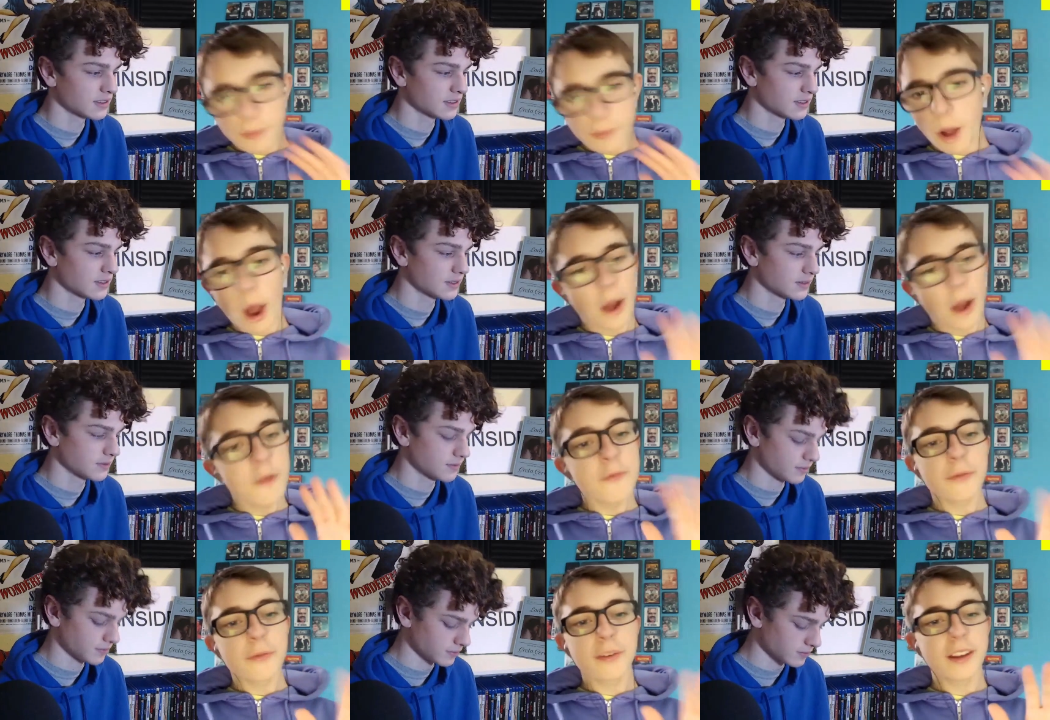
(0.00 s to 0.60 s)

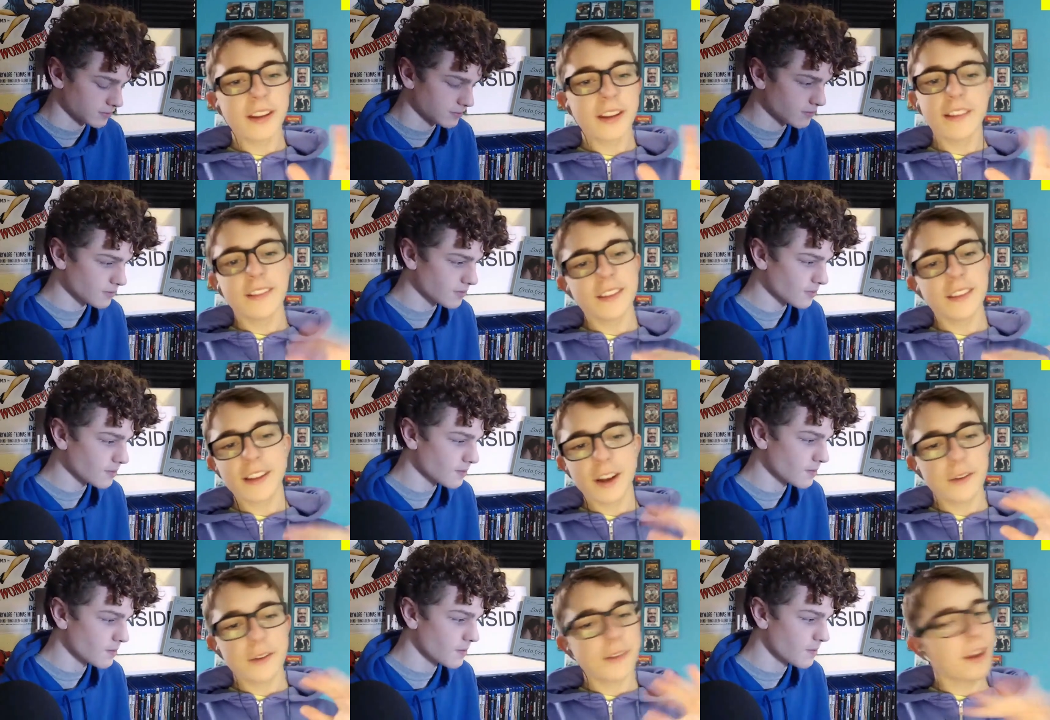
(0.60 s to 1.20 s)
Speaker 1: Hopefully,
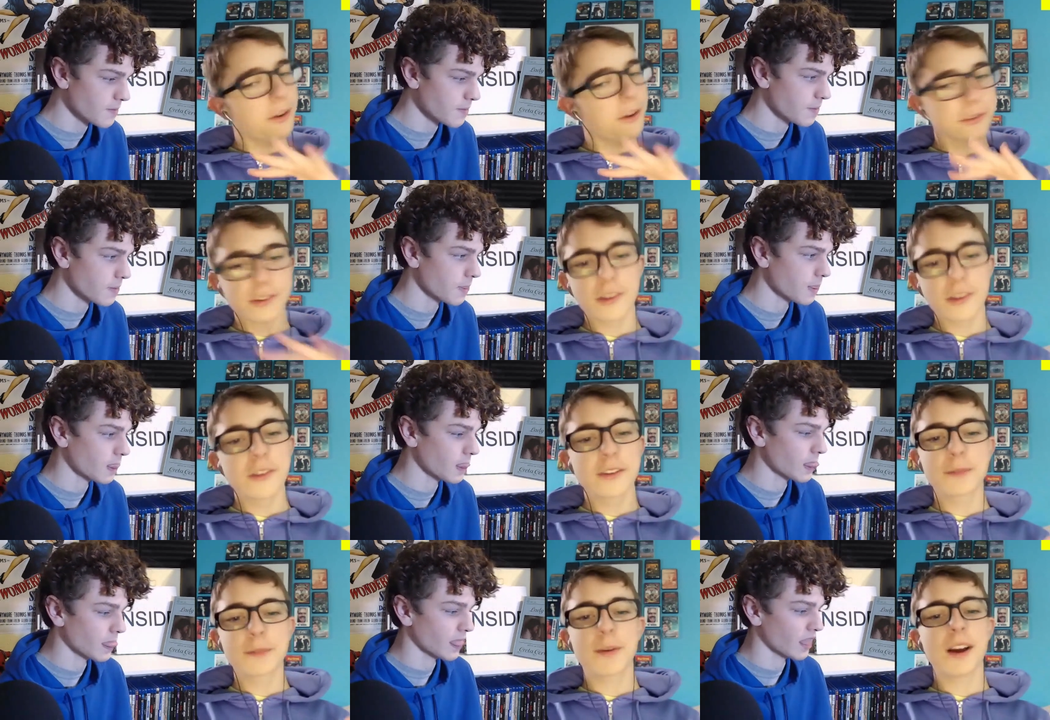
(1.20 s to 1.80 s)
you know they're not
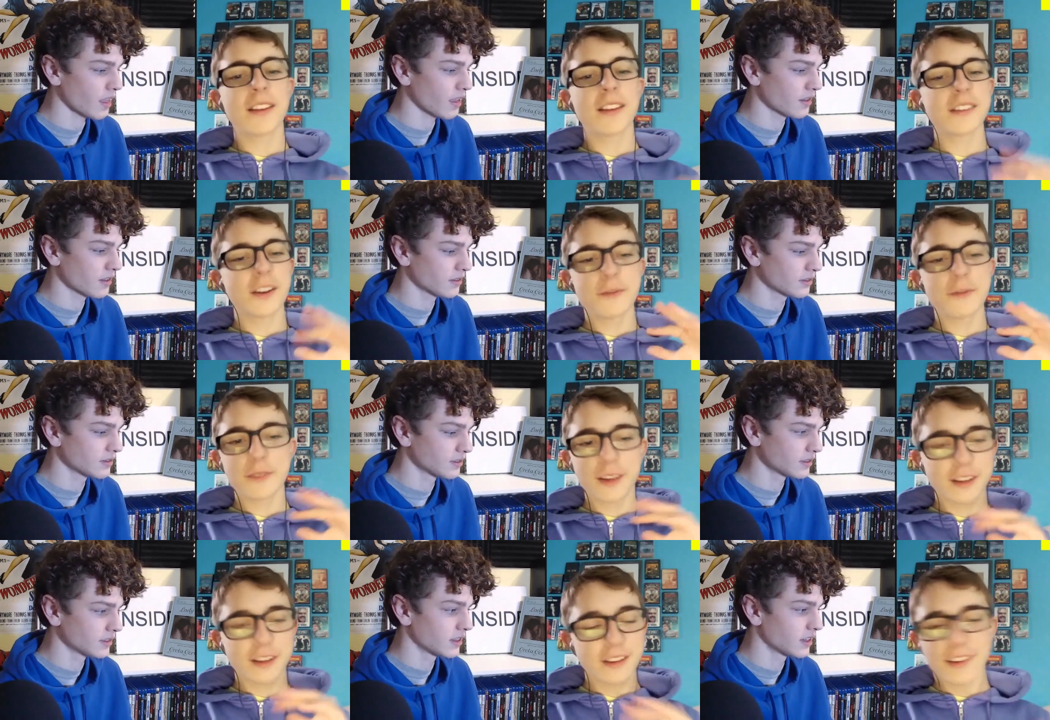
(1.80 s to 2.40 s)
too surprising.
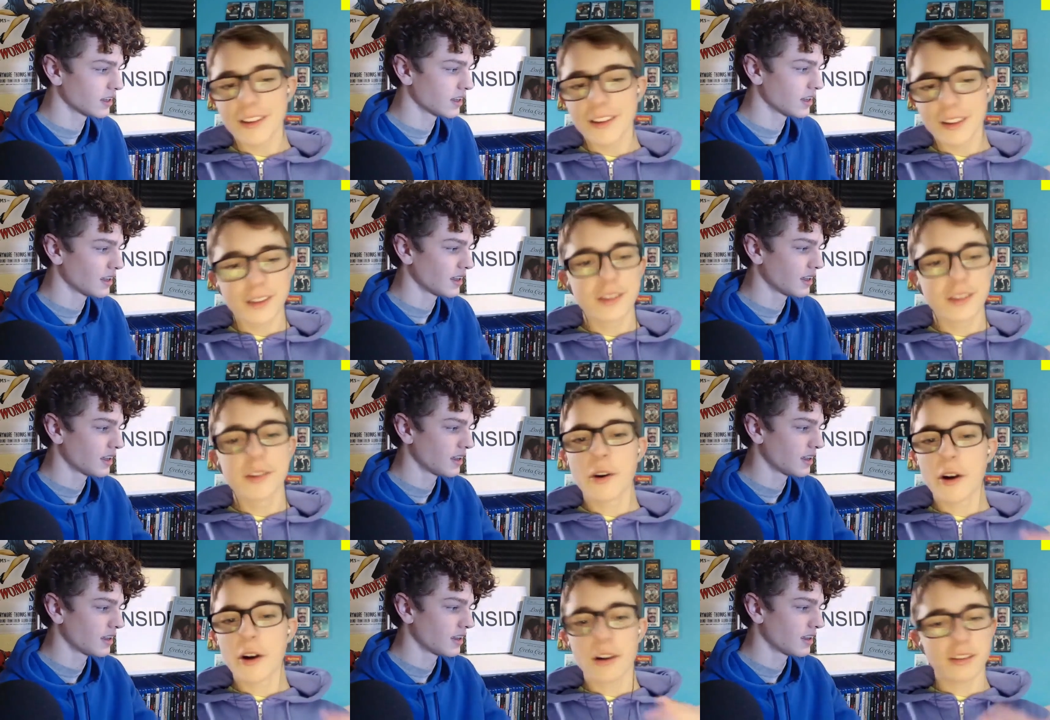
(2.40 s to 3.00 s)
Hopefully,
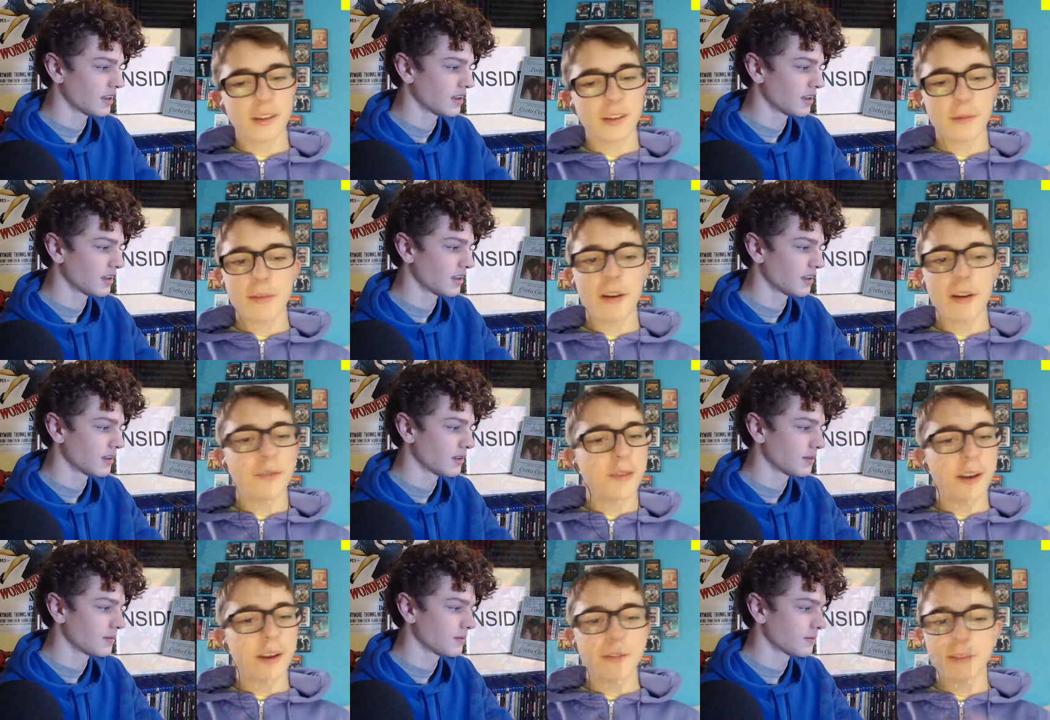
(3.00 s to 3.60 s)
not some of
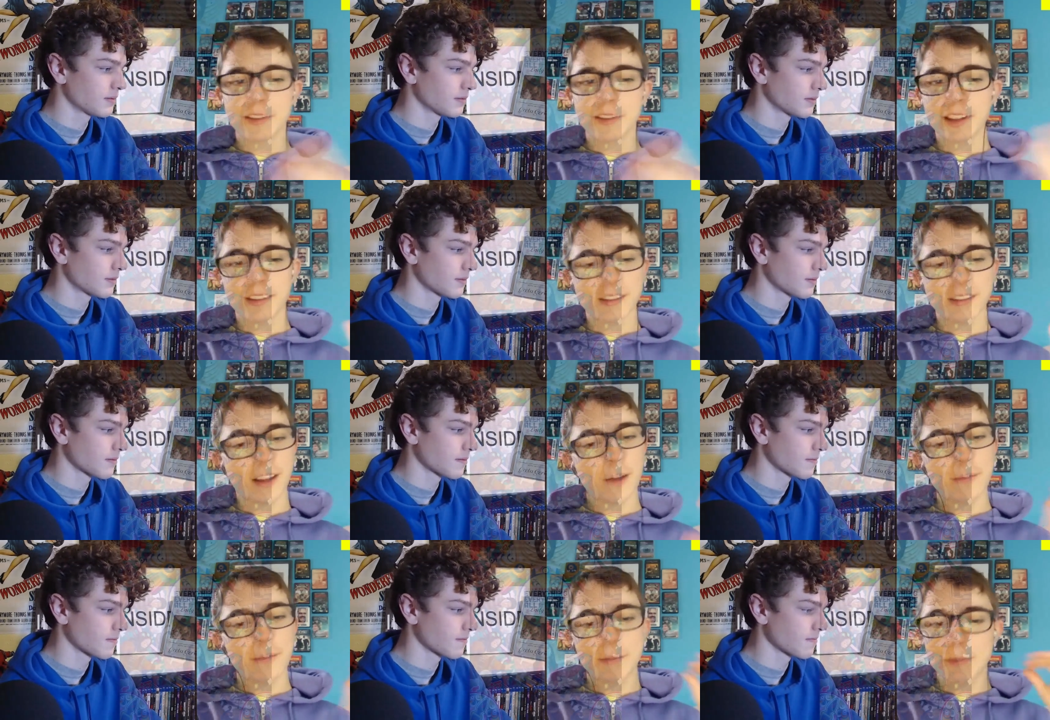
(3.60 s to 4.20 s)
our favorites get
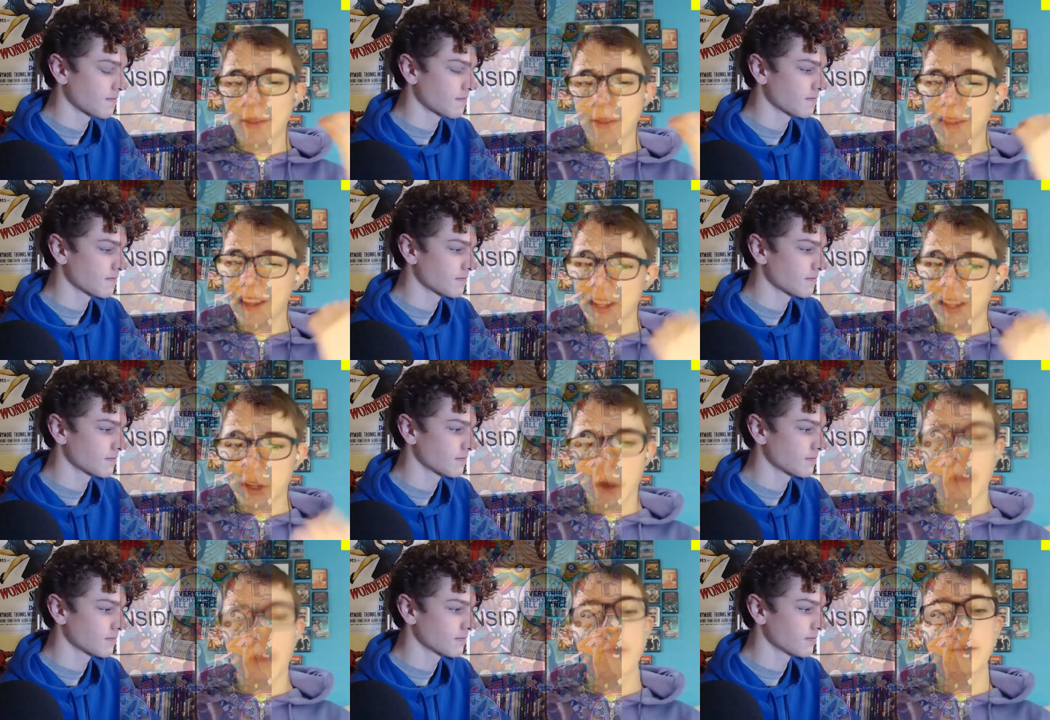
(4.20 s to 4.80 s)
snubbed, but
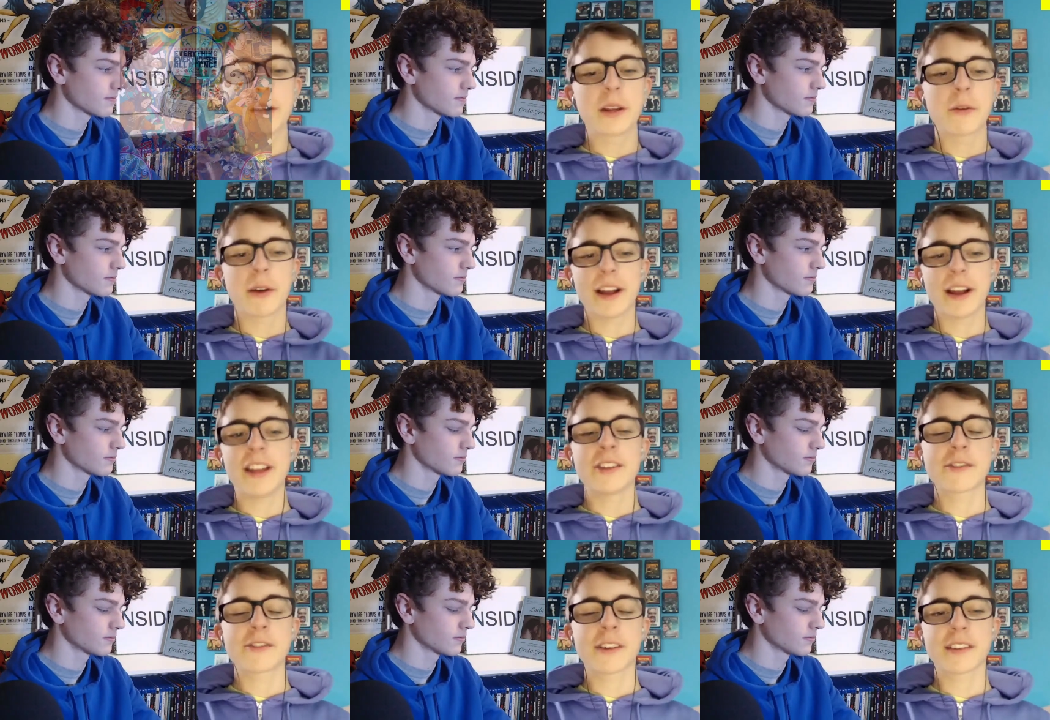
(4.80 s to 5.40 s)
they could be
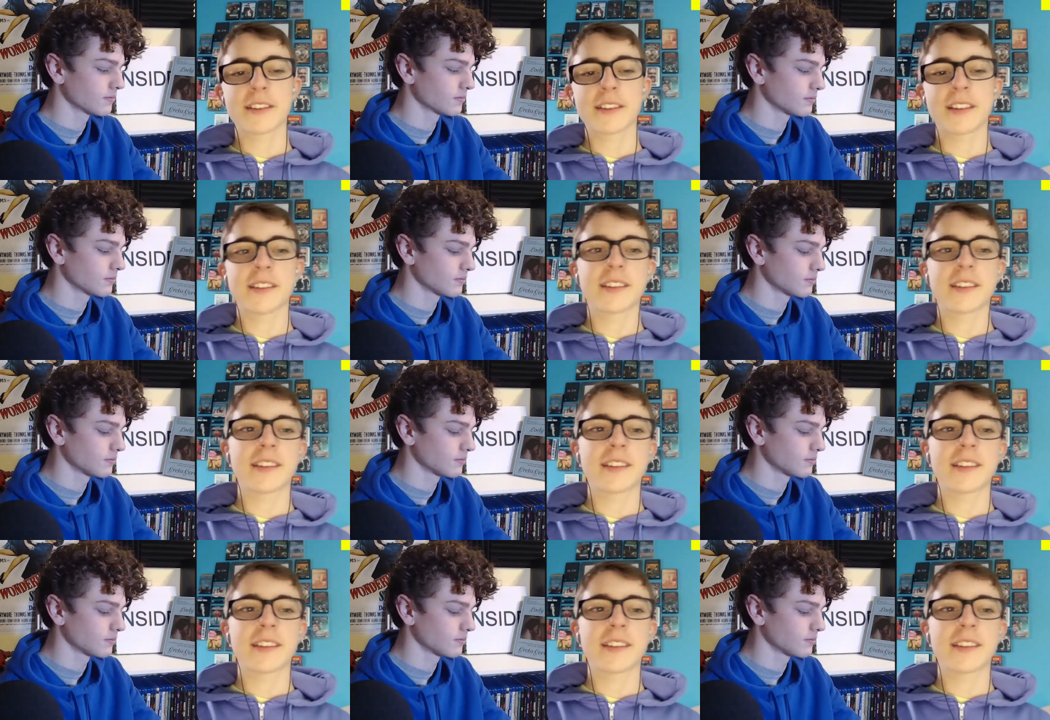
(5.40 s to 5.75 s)
quite interesting